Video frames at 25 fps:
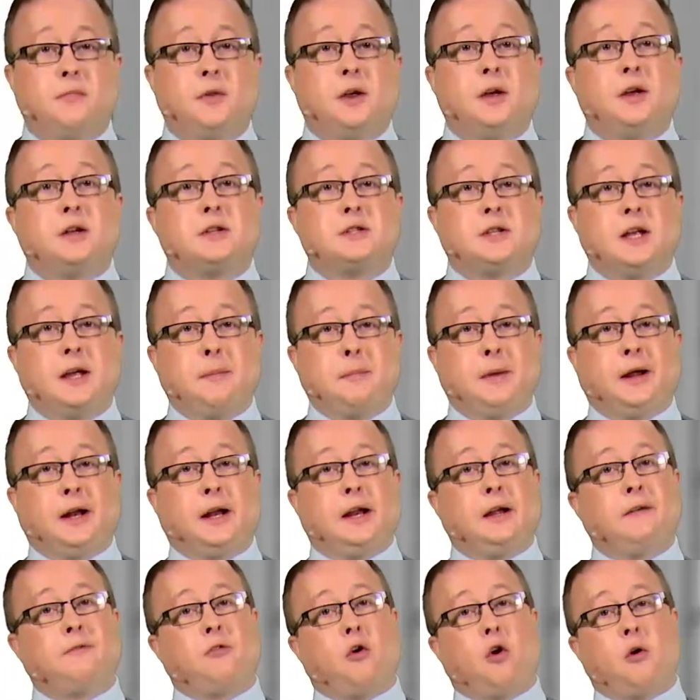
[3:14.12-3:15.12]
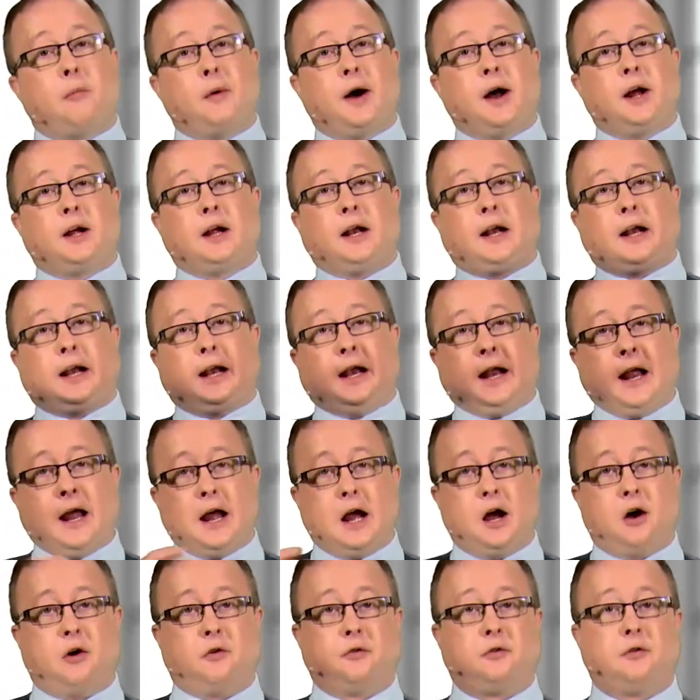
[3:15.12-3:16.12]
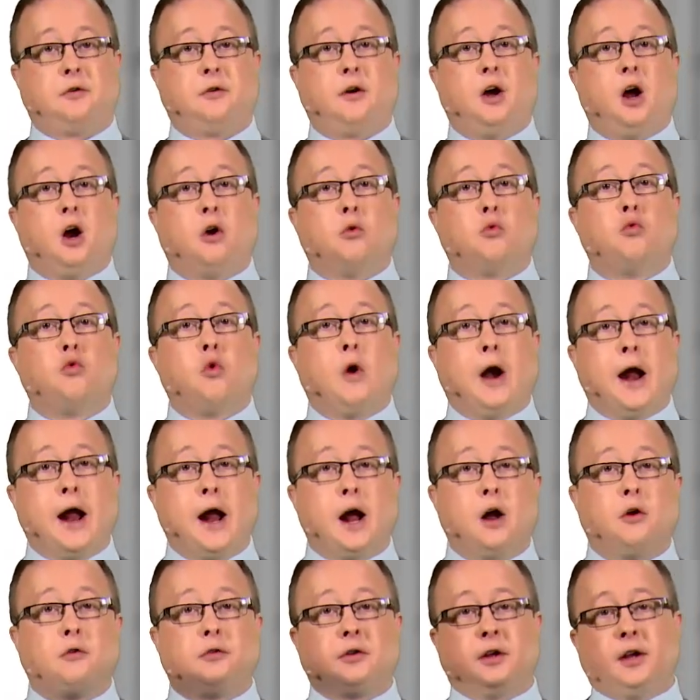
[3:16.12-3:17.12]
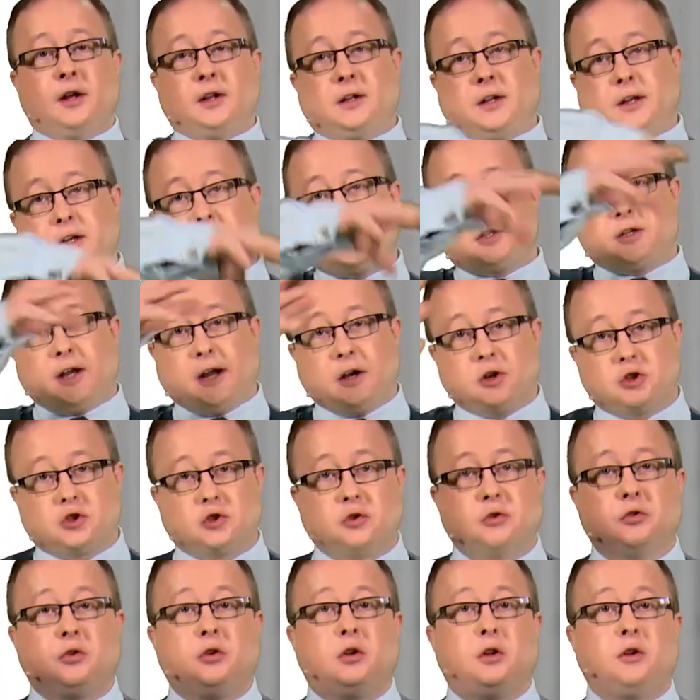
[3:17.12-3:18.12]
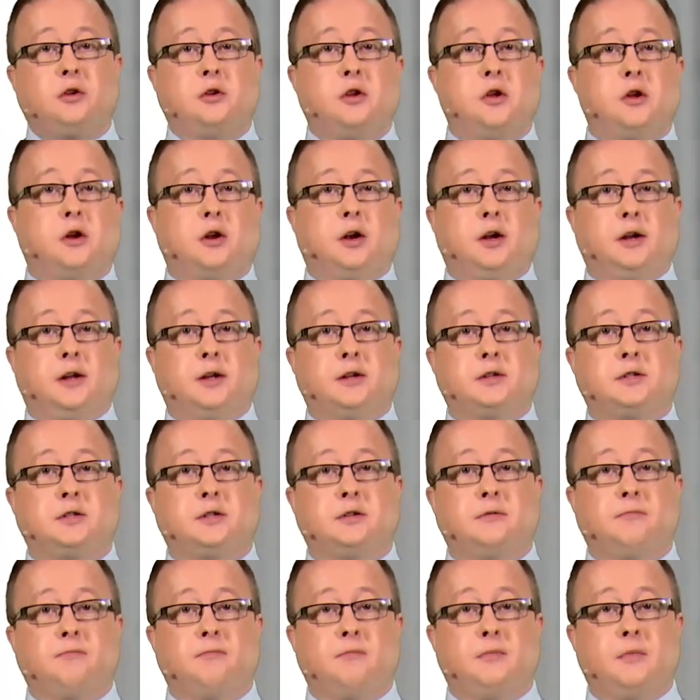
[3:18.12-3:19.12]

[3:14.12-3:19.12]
seemingly form a cloud around the central nucleus.